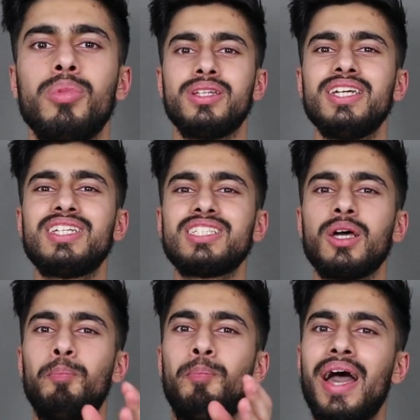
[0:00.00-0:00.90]
But this is
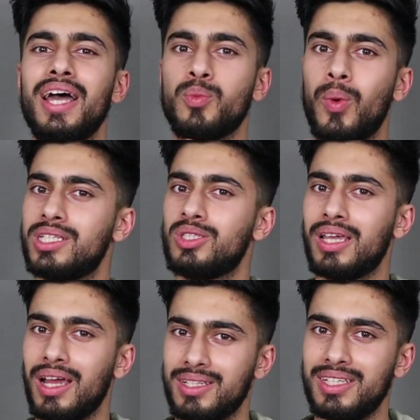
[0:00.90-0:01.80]
a bad way to
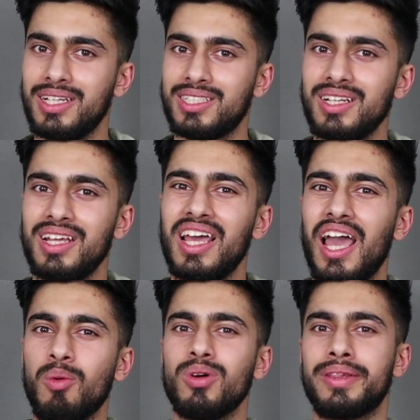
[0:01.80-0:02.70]
get attention
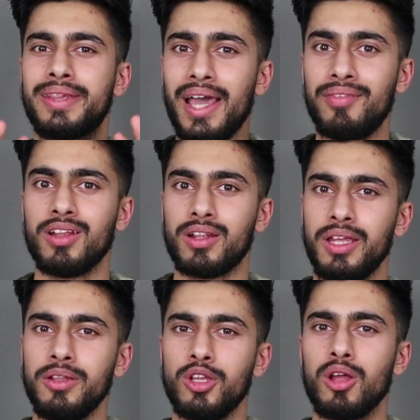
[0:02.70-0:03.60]
and will
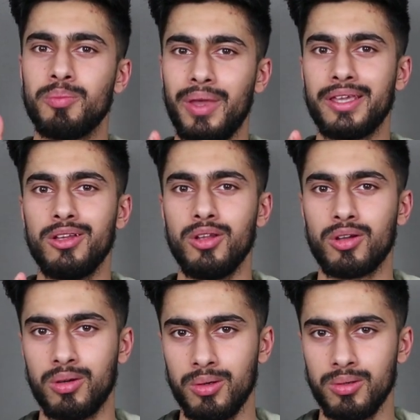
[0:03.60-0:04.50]
definitely not make you
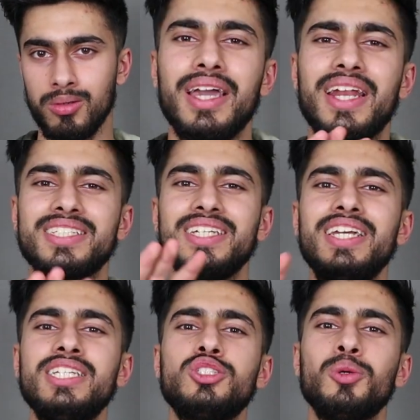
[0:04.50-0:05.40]
look cool. It is
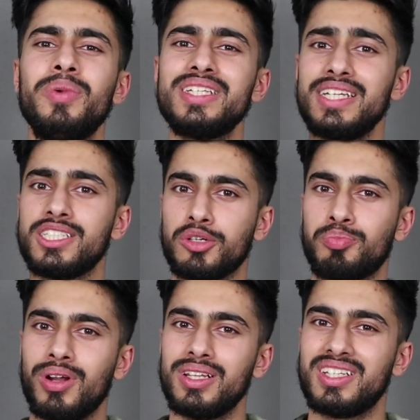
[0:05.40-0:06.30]
easy to
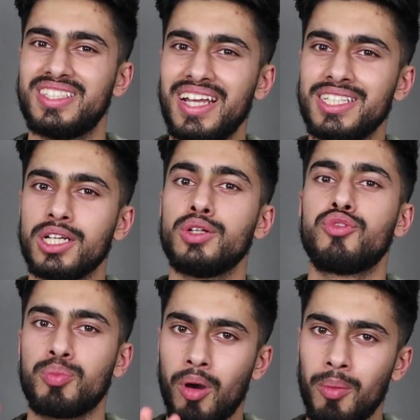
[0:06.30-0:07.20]
misinterpret attention for